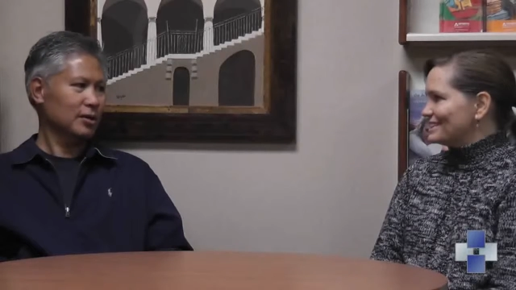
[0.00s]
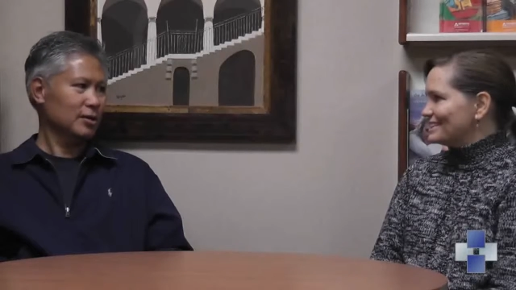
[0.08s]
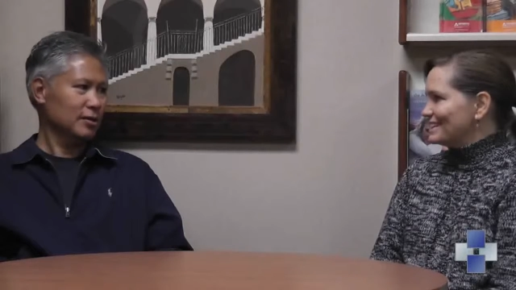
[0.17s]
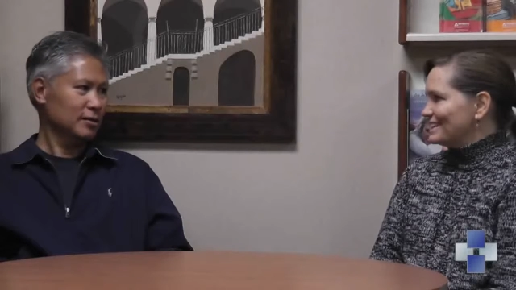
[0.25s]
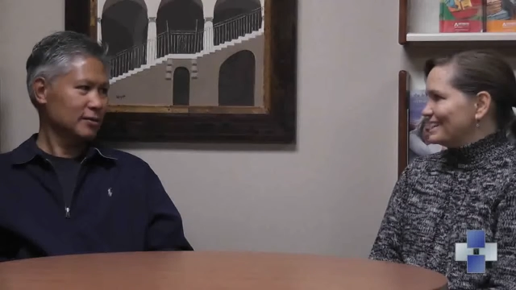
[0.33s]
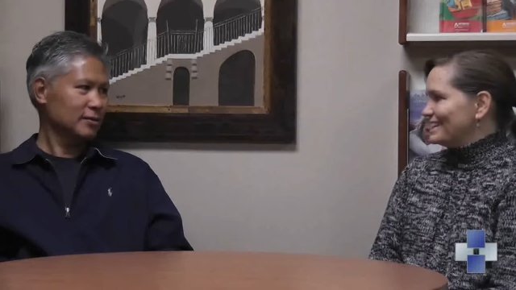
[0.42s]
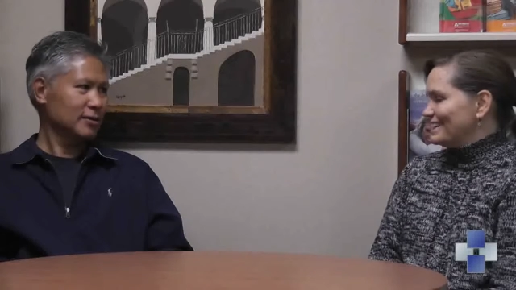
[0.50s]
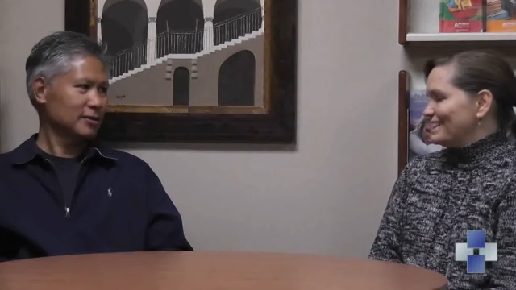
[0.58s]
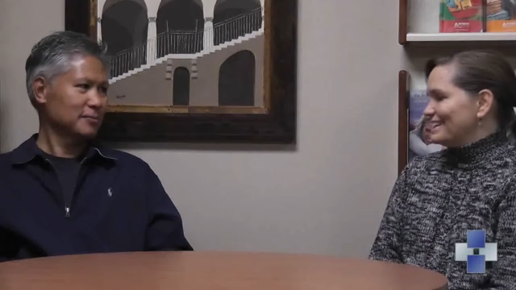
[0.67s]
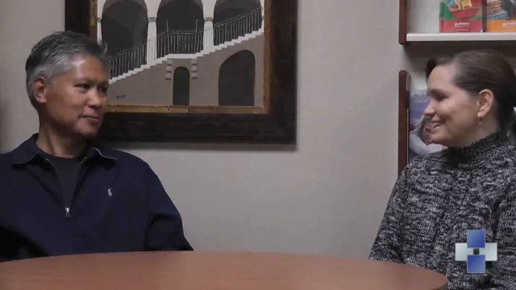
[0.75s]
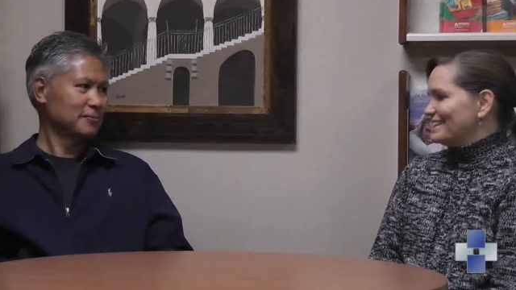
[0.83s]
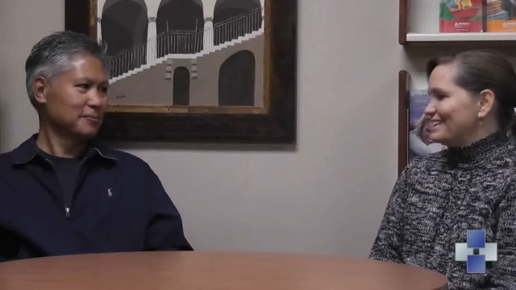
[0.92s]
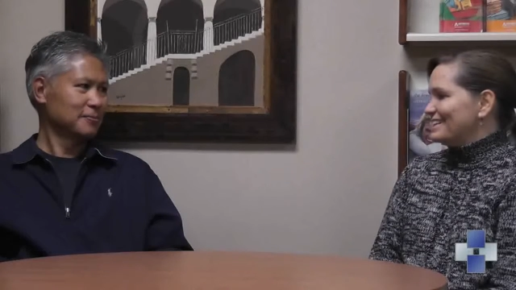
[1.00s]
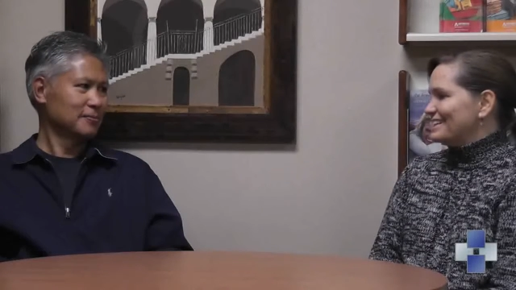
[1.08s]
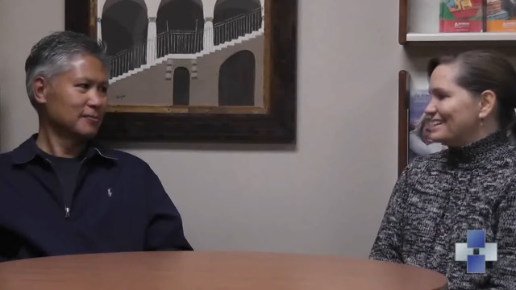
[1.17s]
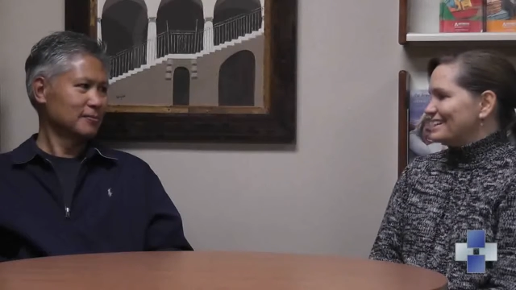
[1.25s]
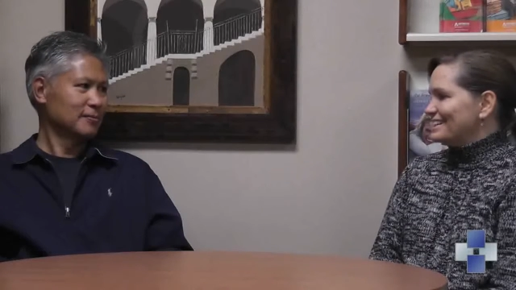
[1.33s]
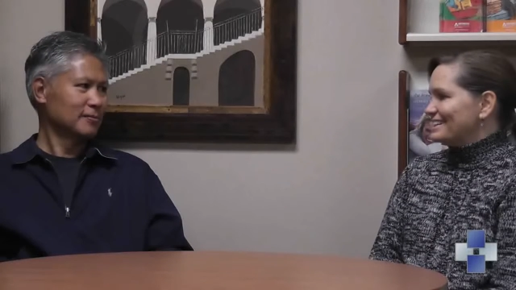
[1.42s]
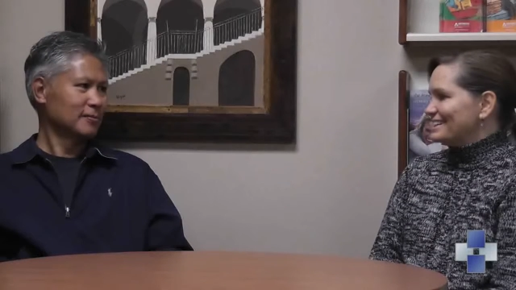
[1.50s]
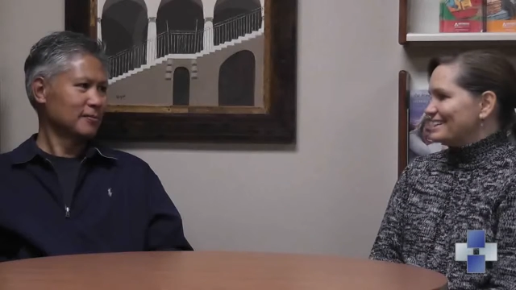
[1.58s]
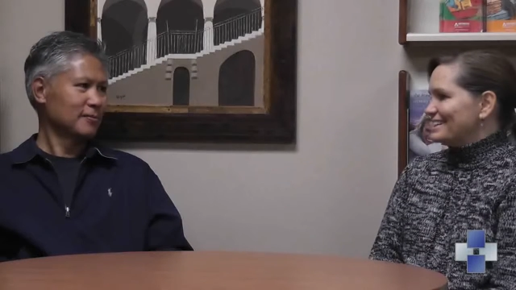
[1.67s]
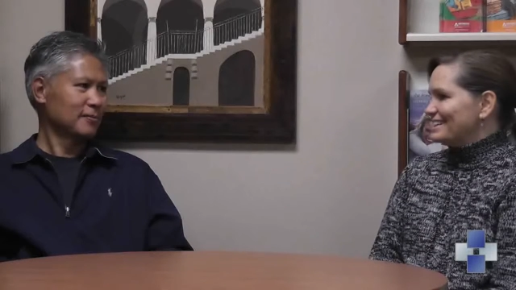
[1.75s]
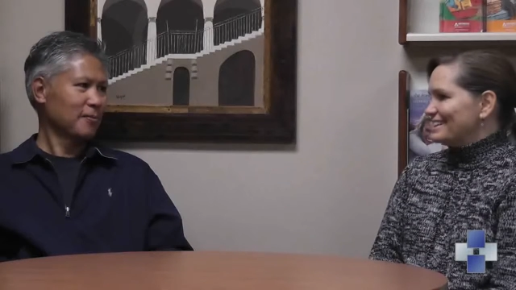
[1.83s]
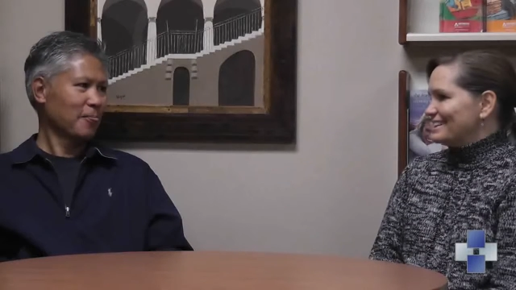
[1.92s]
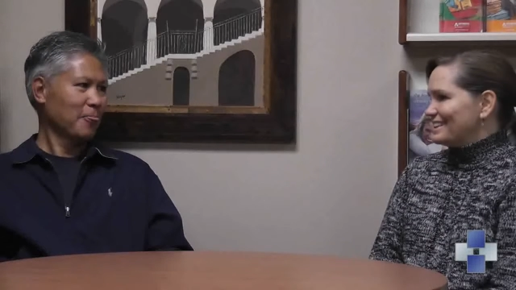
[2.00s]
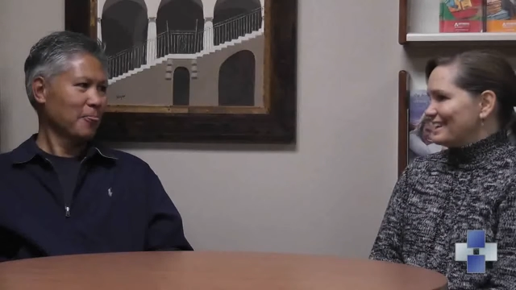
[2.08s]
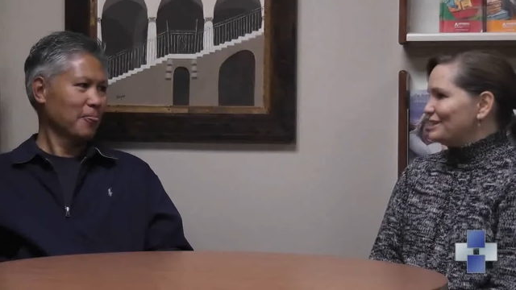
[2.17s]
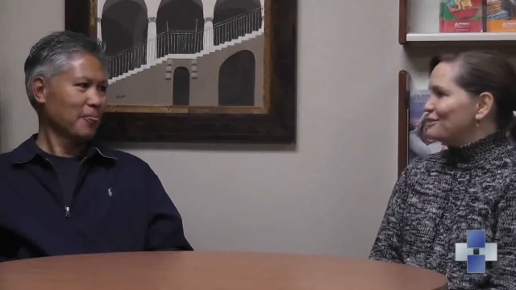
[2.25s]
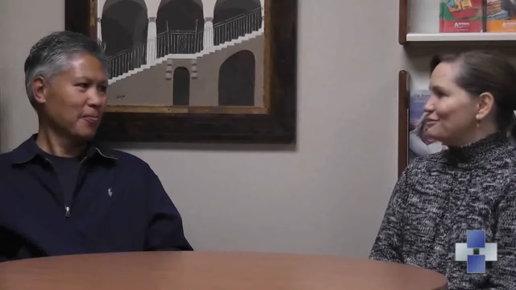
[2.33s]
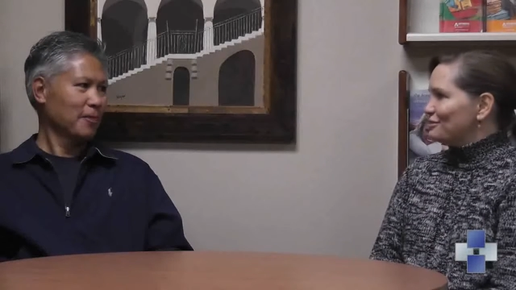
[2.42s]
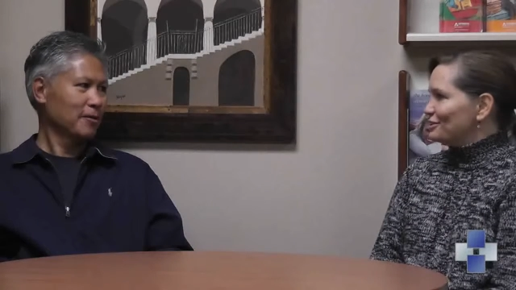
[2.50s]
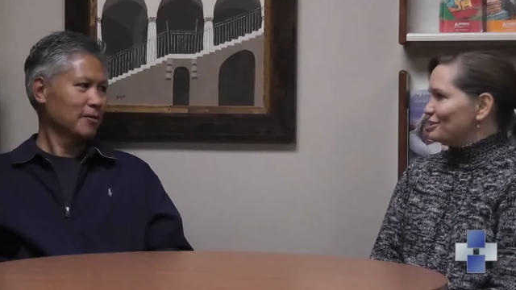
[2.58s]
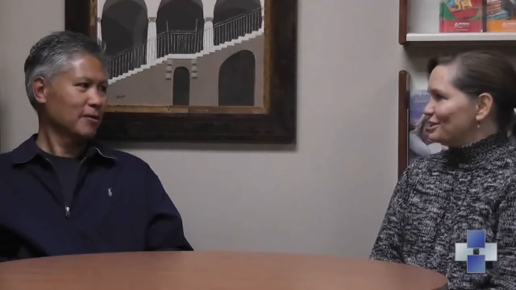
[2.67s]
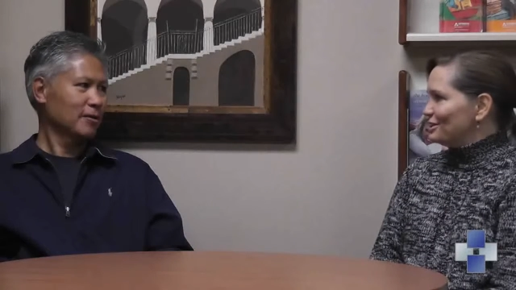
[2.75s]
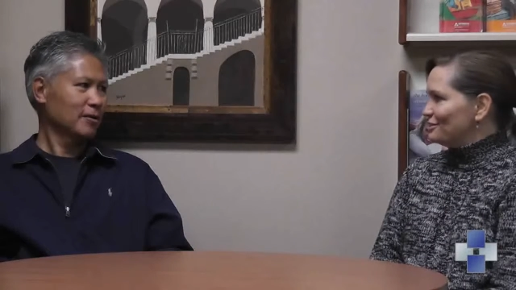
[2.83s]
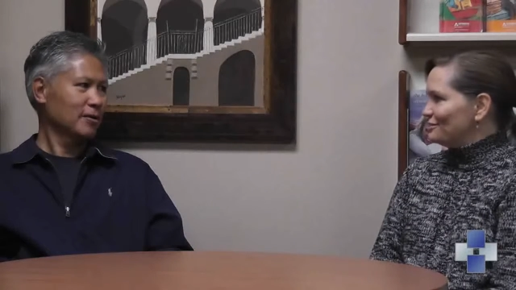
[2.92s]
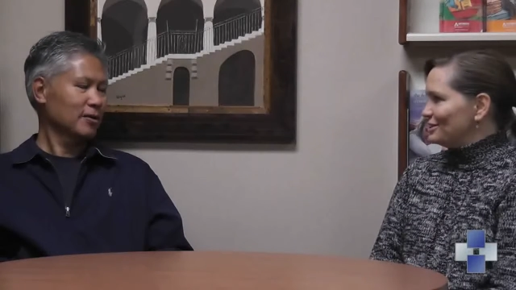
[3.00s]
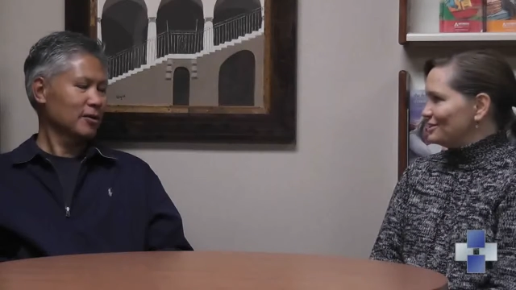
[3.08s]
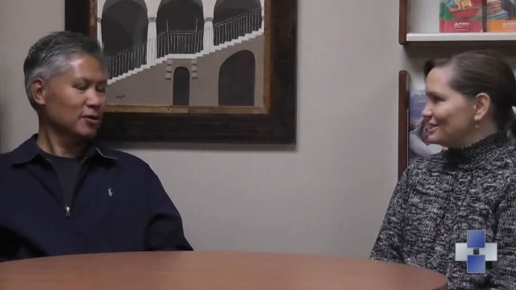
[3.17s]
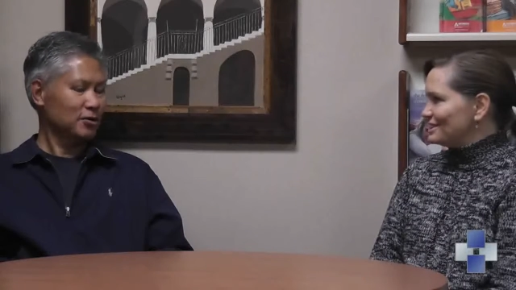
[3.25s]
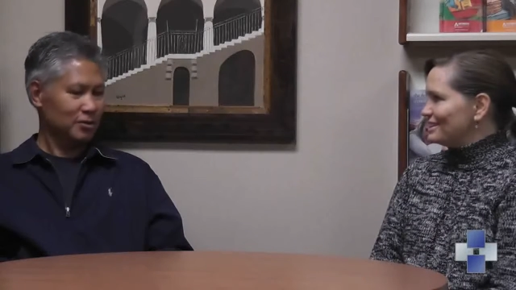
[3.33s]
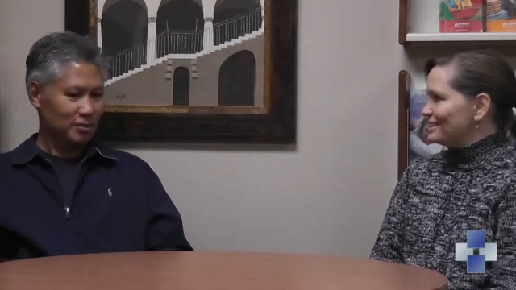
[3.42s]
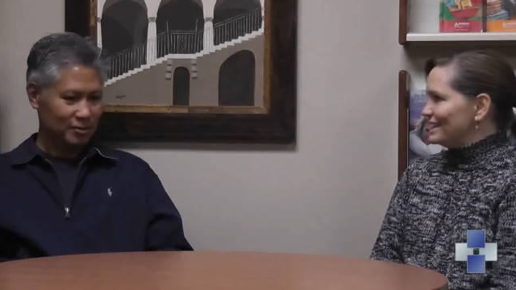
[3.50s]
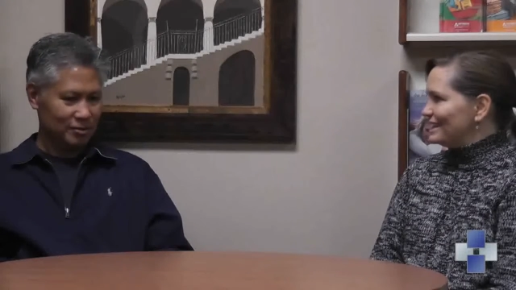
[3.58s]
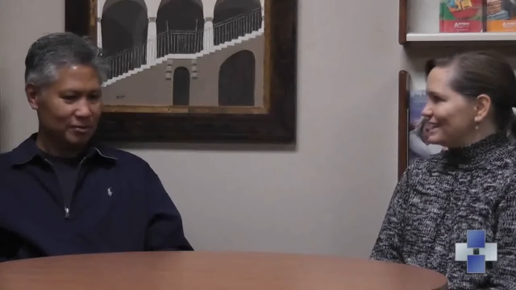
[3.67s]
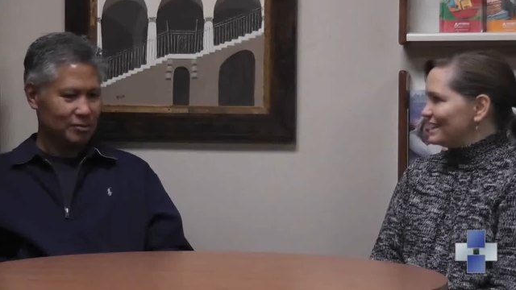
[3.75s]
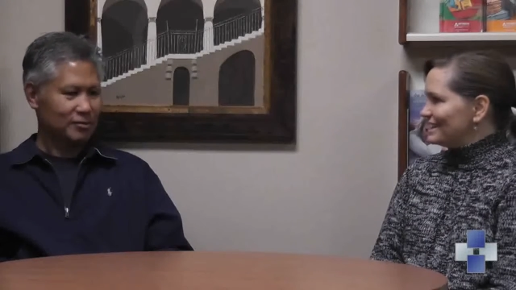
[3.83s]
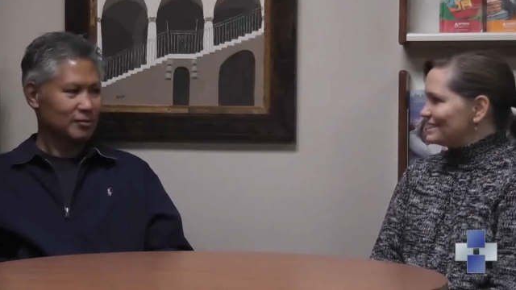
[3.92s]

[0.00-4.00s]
Speaker 1: Right. And uh, thank you for your interview. Oh, is there anything